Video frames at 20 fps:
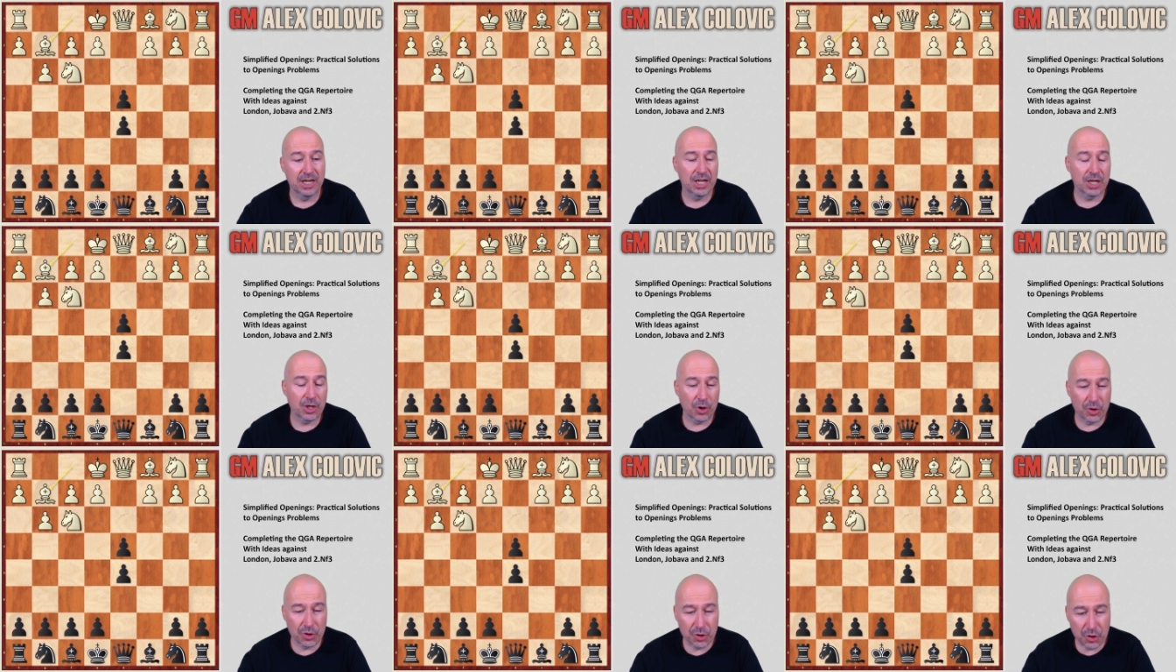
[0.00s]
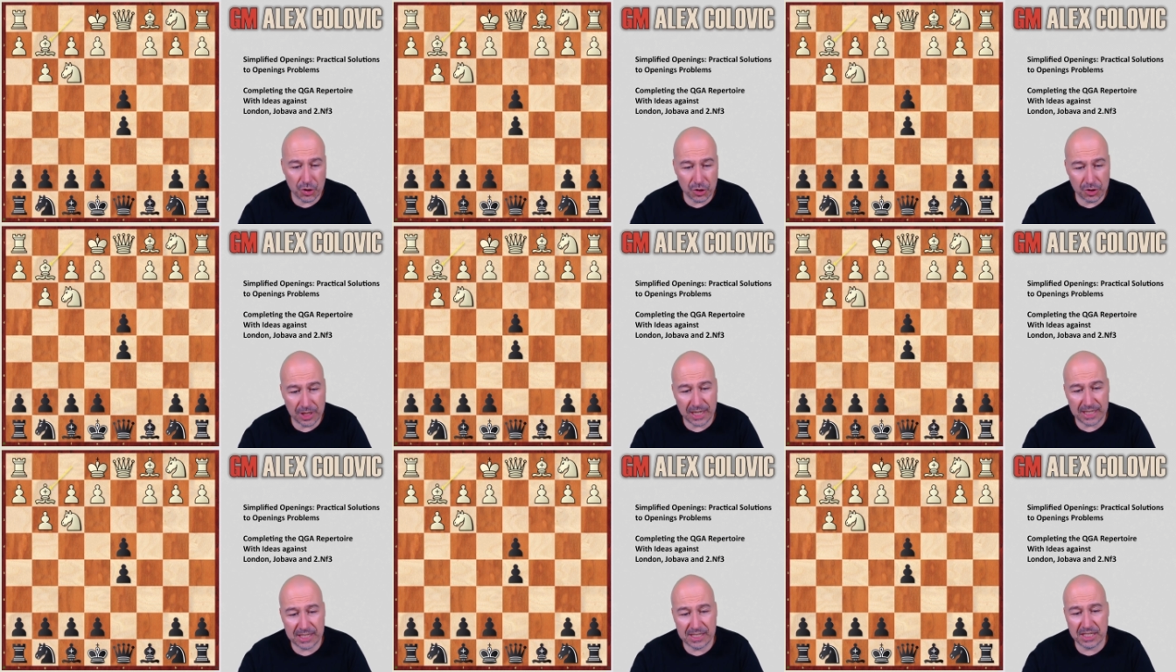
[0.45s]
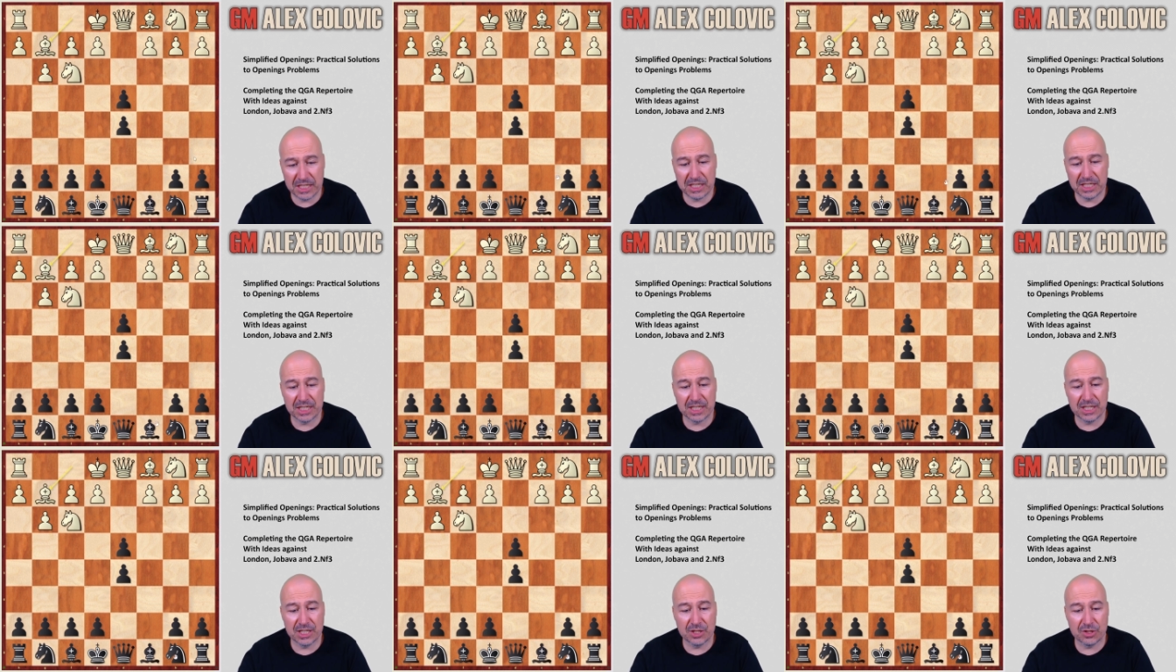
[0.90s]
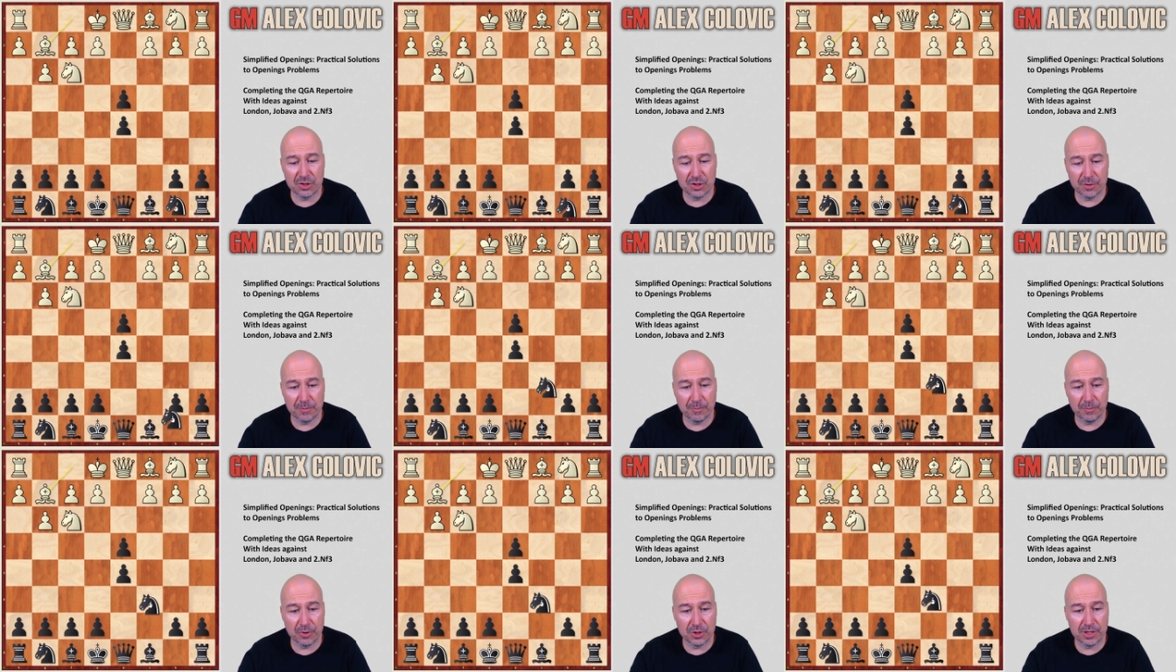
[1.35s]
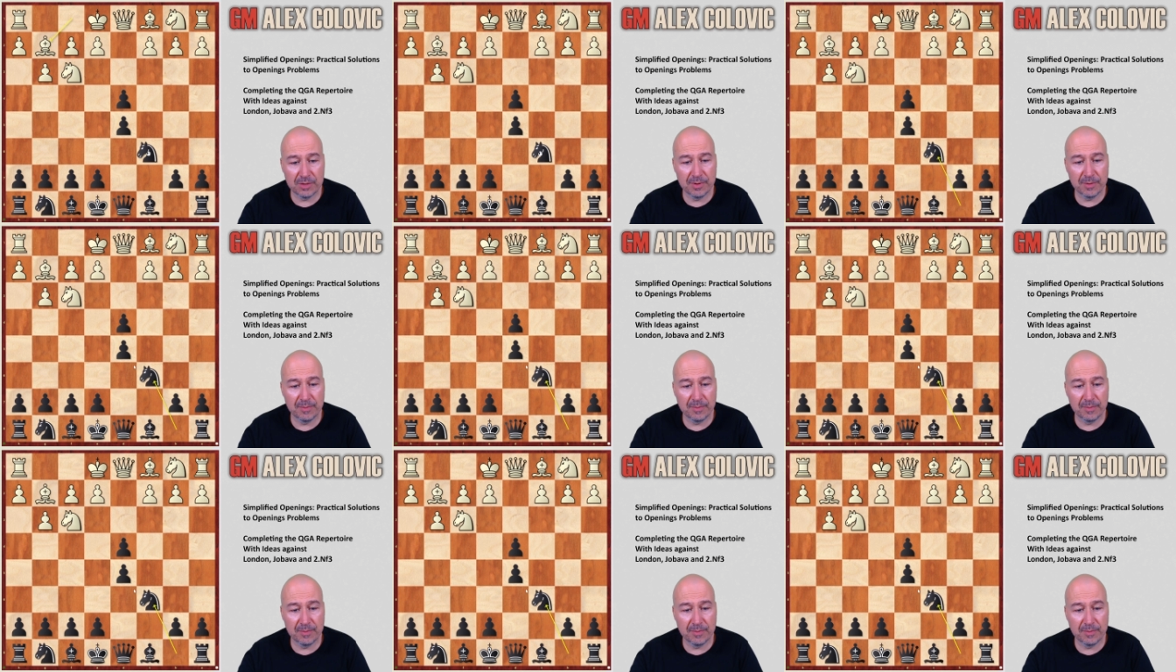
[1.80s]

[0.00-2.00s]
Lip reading: Now knight c6 is also possible,